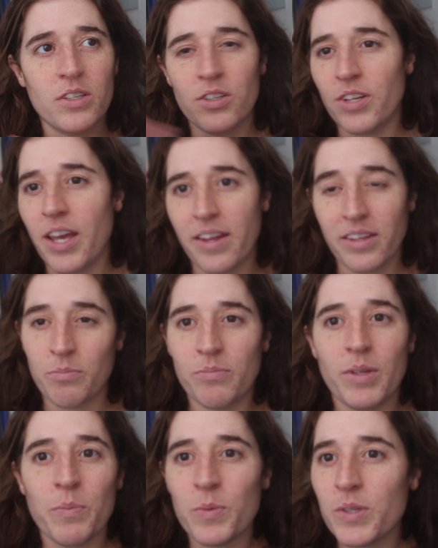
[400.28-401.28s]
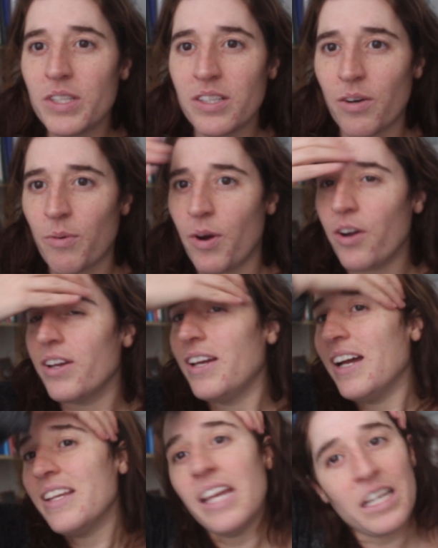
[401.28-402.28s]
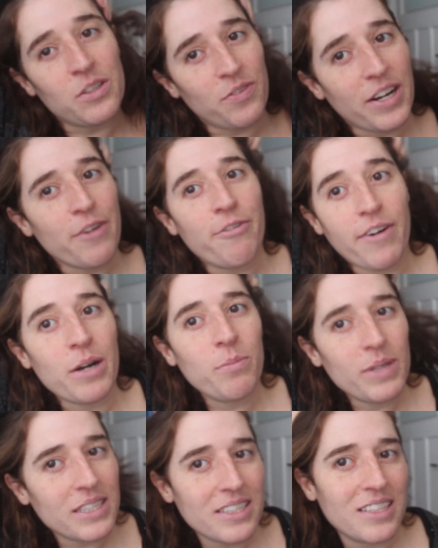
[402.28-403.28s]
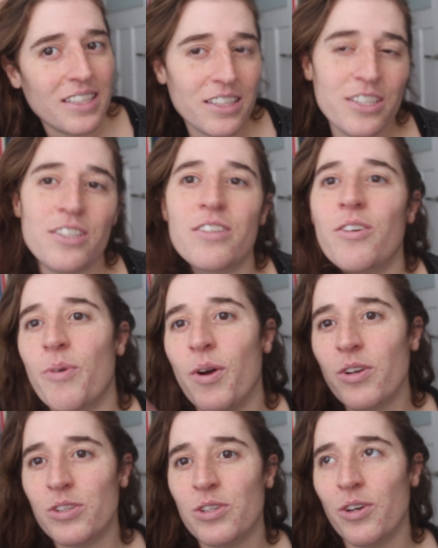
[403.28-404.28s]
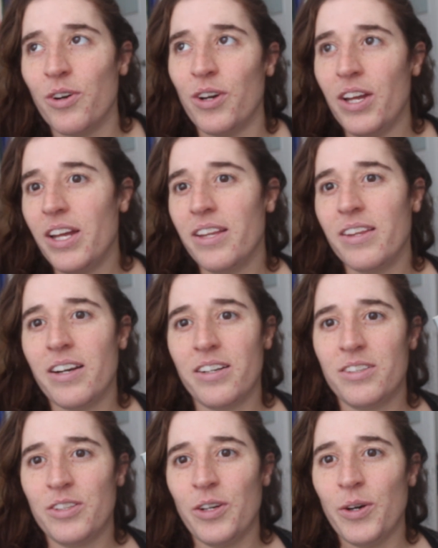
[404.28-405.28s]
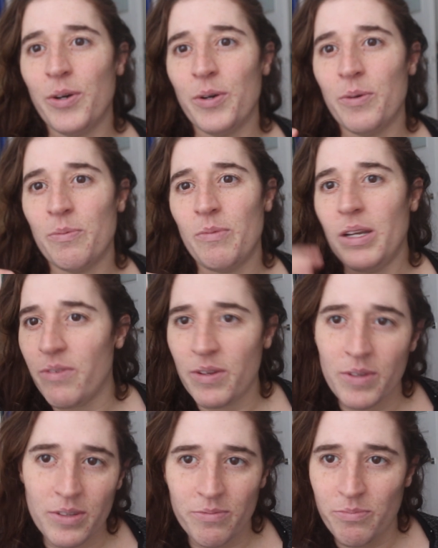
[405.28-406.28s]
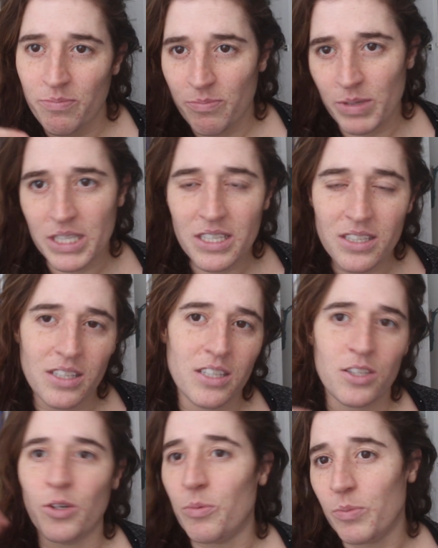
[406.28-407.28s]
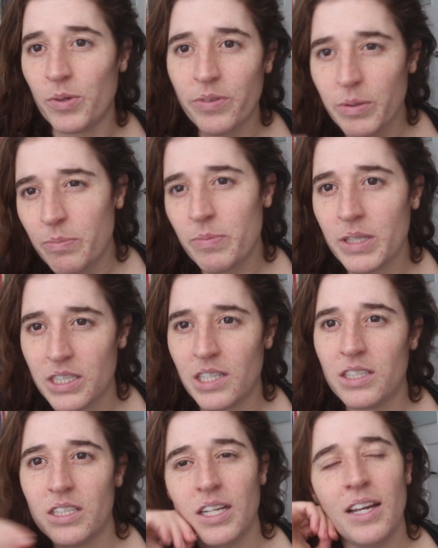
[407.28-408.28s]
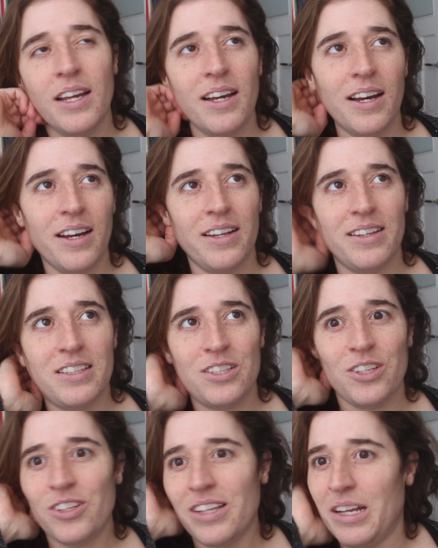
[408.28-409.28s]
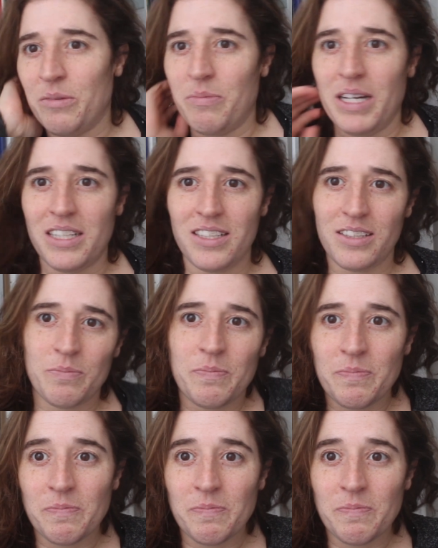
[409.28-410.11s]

So yeah, the moon is a rock, and yeah, it's very far, but still just a rock, so there's no living pieces, there is no moving pieces, there is not that much